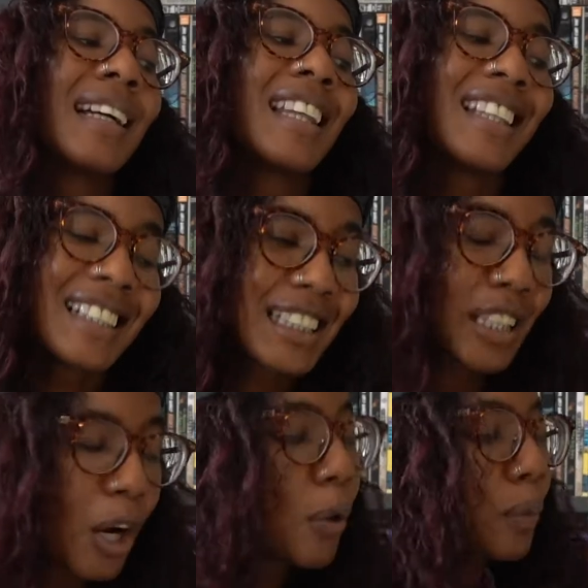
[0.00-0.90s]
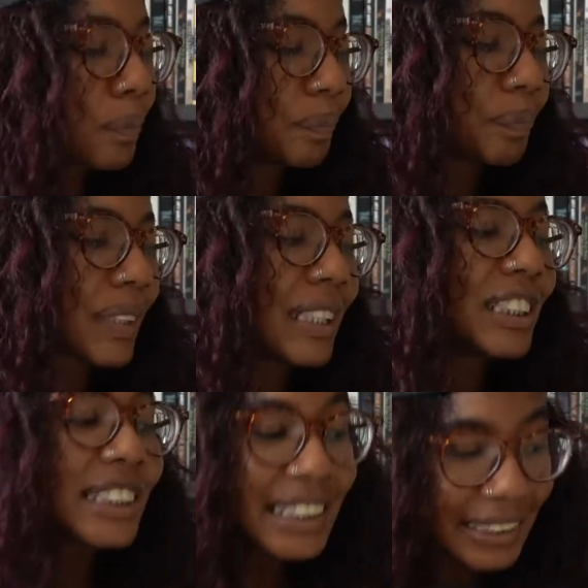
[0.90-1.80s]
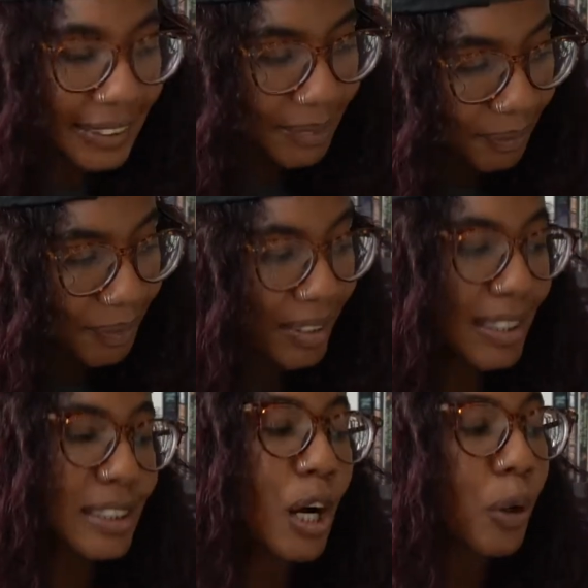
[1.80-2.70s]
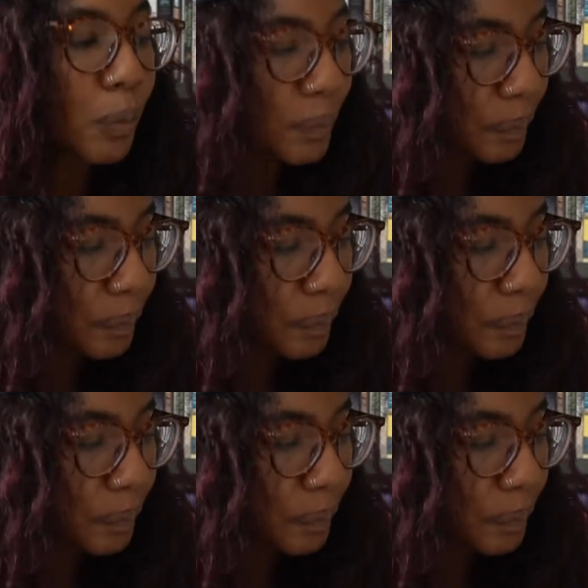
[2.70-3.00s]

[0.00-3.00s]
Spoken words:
This is home. She is home.